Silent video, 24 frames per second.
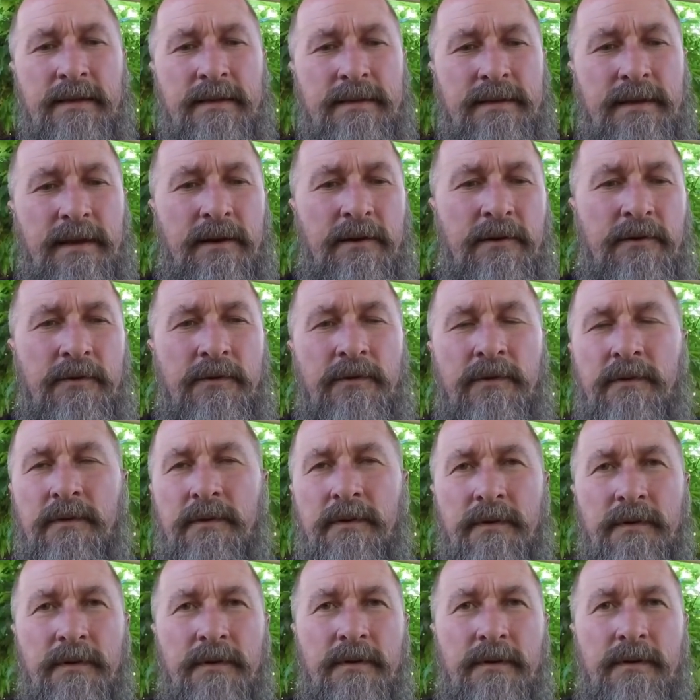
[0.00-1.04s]
So
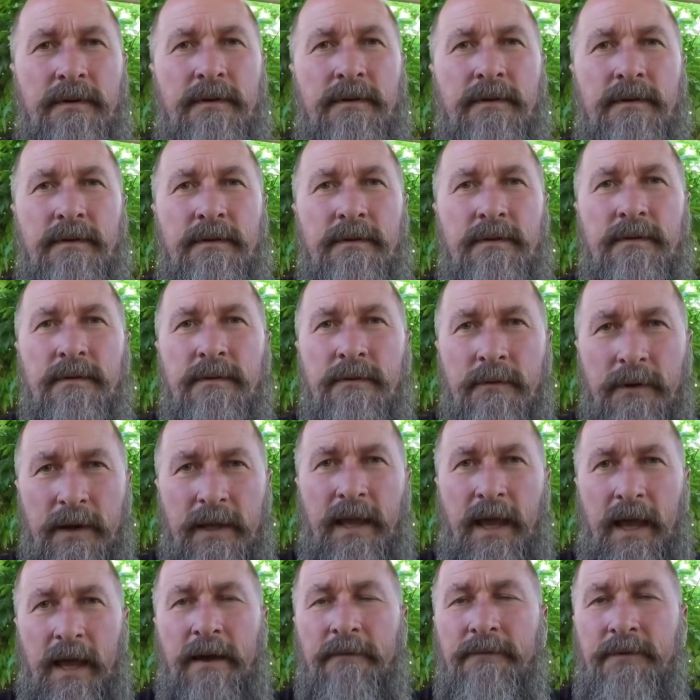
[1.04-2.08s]

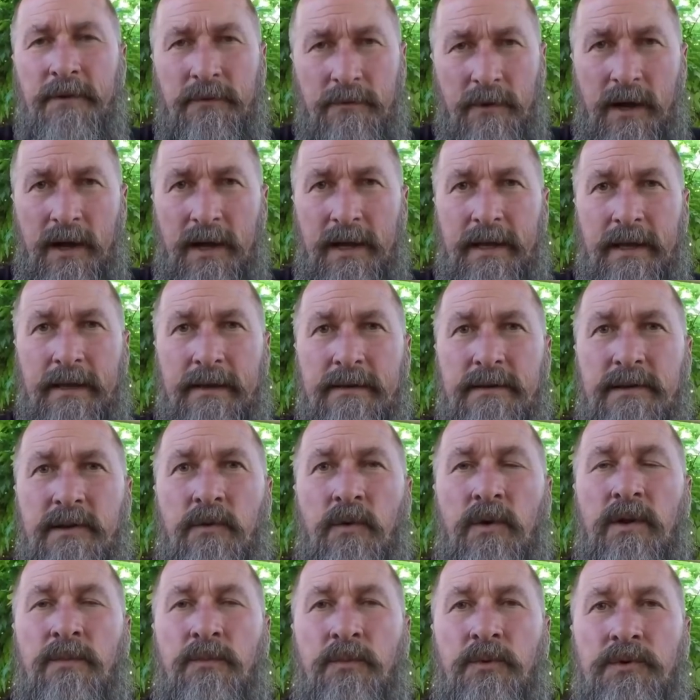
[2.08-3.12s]
we have the right to
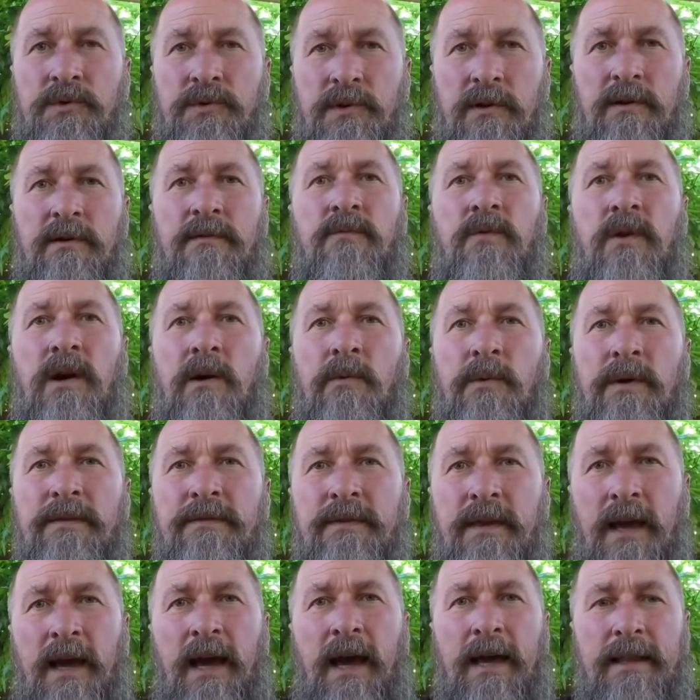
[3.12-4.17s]
want to preserve what
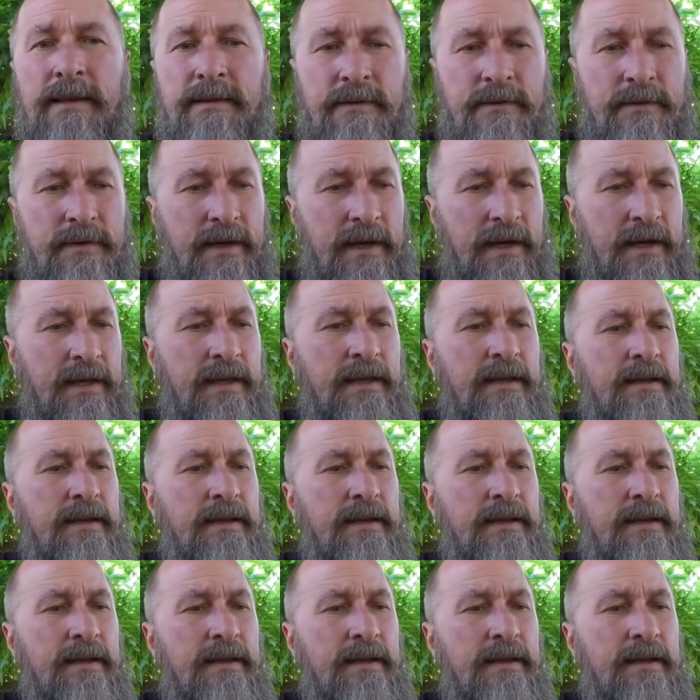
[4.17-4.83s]
we've got, okay?